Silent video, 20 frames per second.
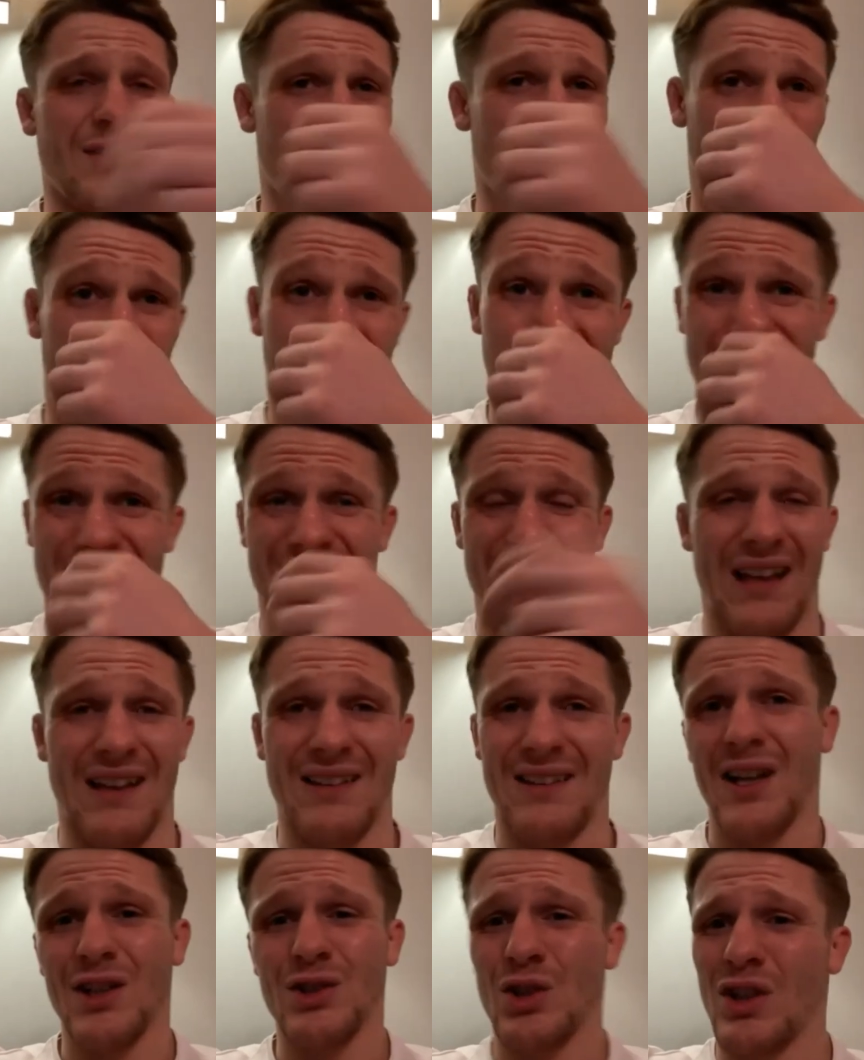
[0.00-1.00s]
So
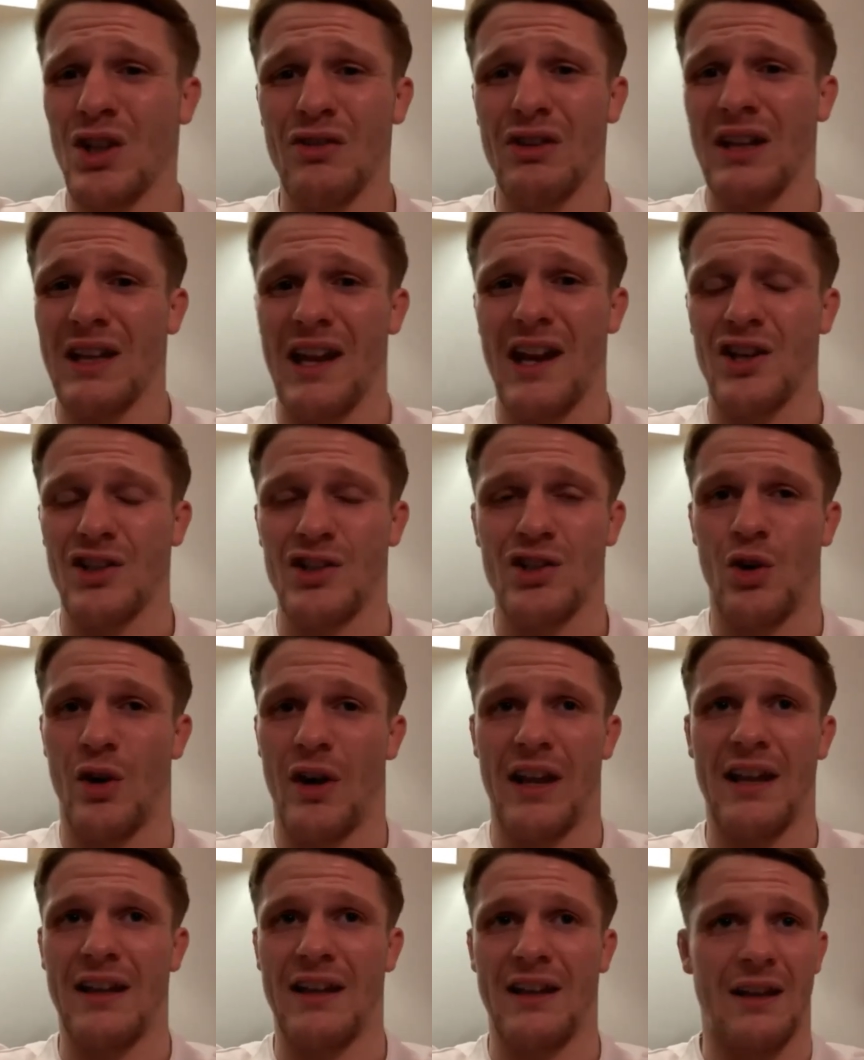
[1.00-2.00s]
that's all I really heard, you know.
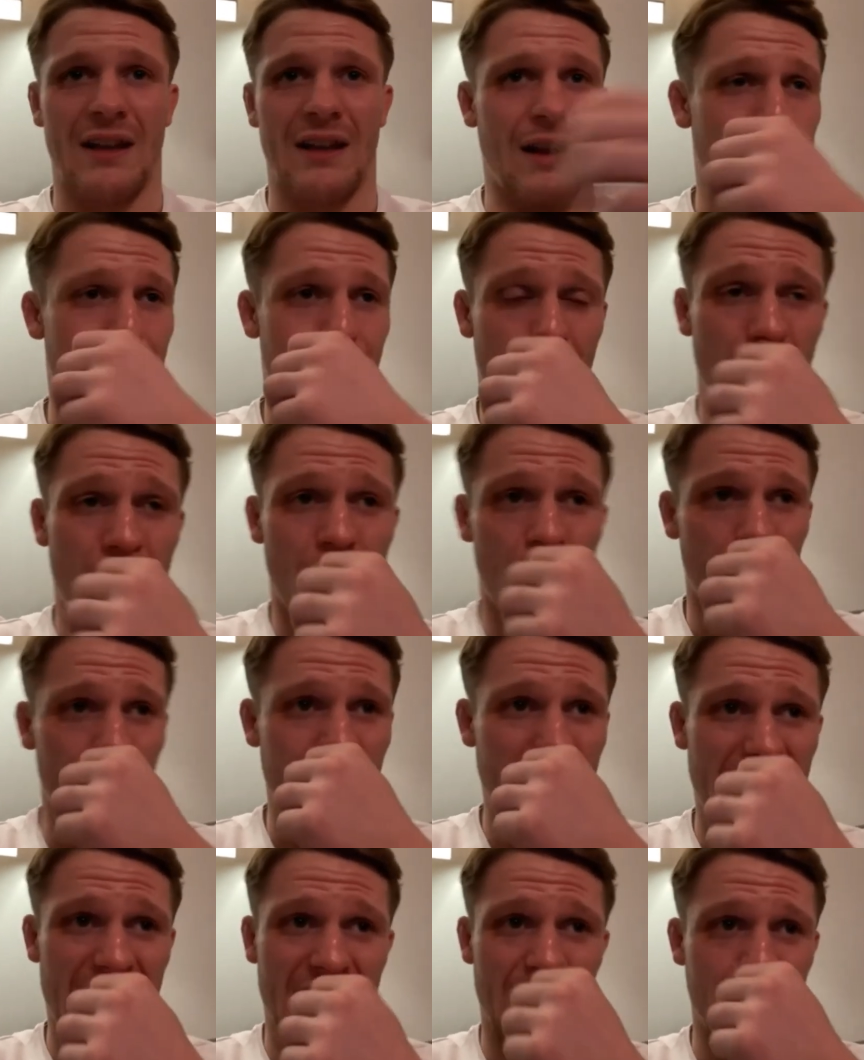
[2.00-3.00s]
He fought
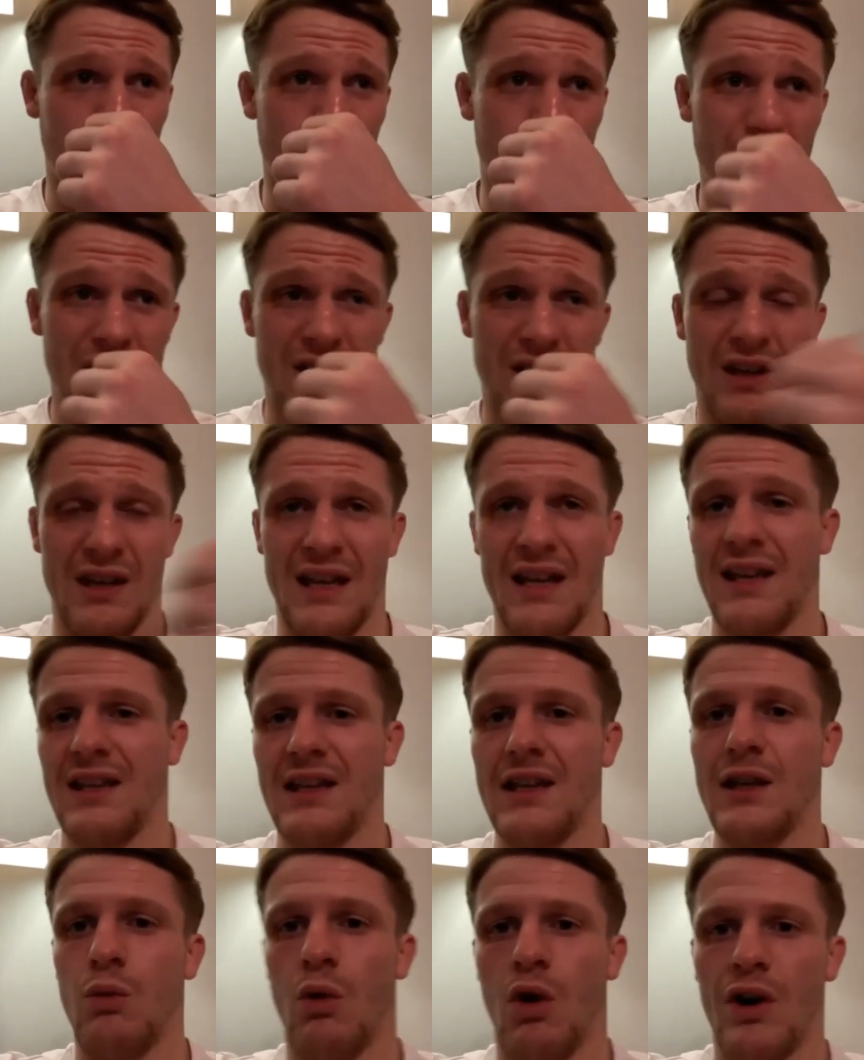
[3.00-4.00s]
on
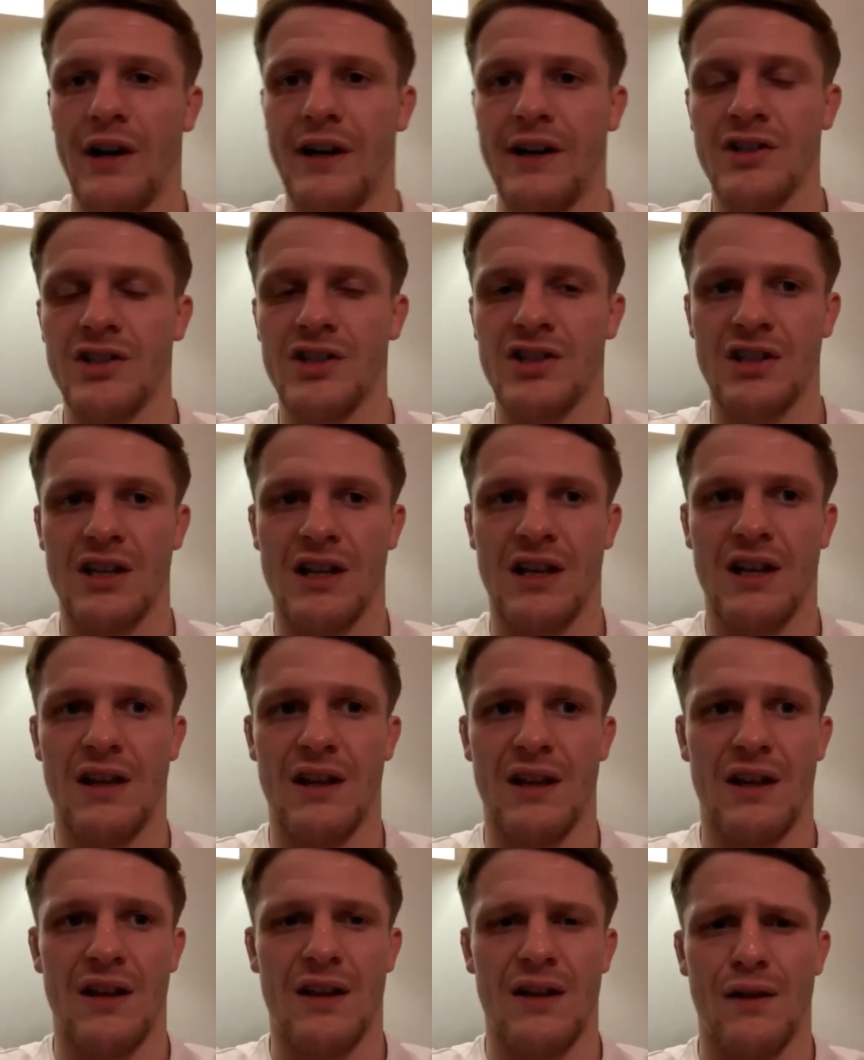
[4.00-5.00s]
UAE Warriors,
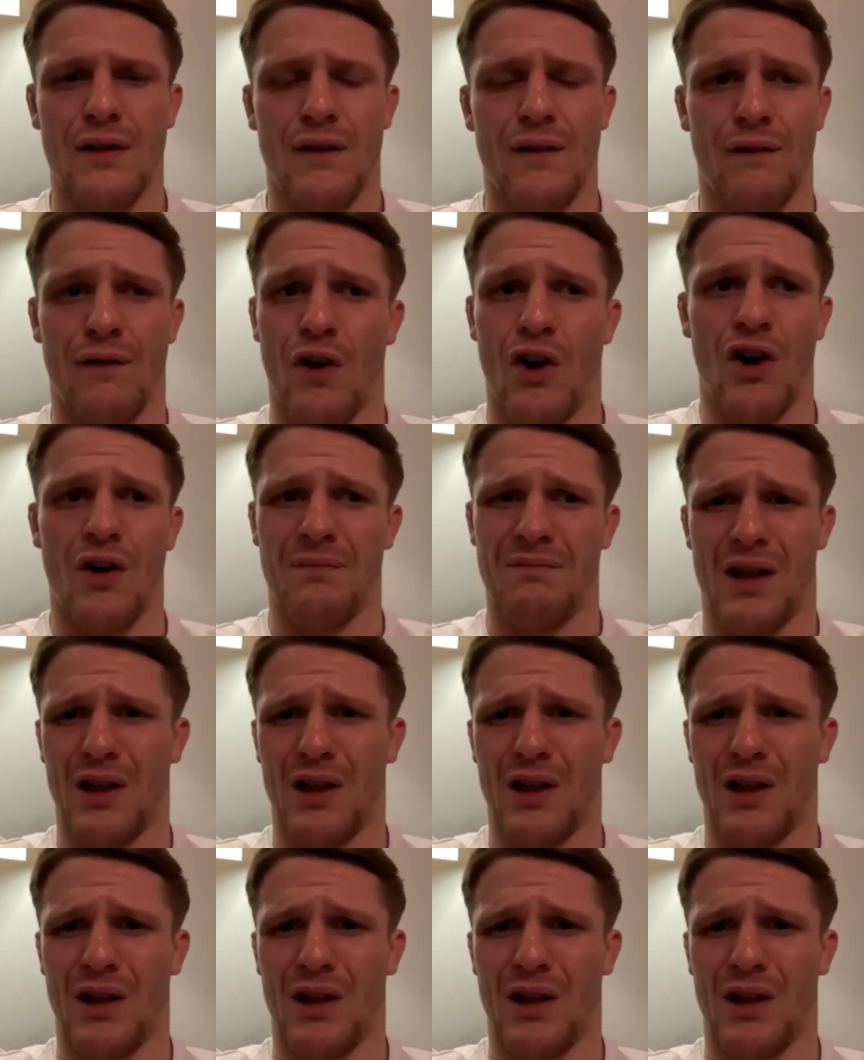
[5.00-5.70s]
for a